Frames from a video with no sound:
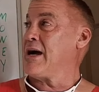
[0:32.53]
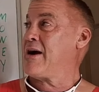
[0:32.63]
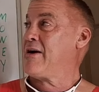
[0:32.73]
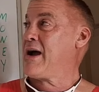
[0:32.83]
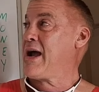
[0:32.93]

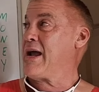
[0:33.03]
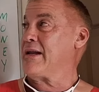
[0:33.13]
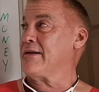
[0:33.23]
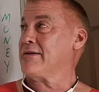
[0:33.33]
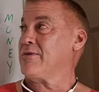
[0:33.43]
All
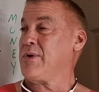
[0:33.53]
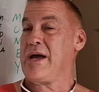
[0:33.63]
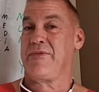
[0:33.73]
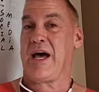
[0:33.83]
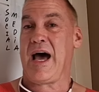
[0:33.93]
right,
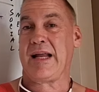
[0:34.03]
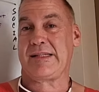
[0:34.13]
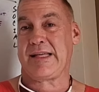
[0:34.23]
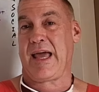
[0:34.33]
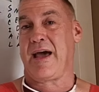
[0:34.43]
we have the
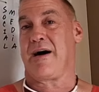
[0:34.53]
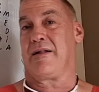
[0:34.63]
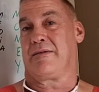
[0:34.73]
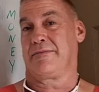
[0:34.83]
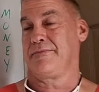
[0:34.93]
hot
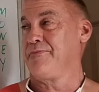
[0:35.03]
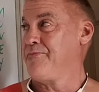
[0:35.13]
scale.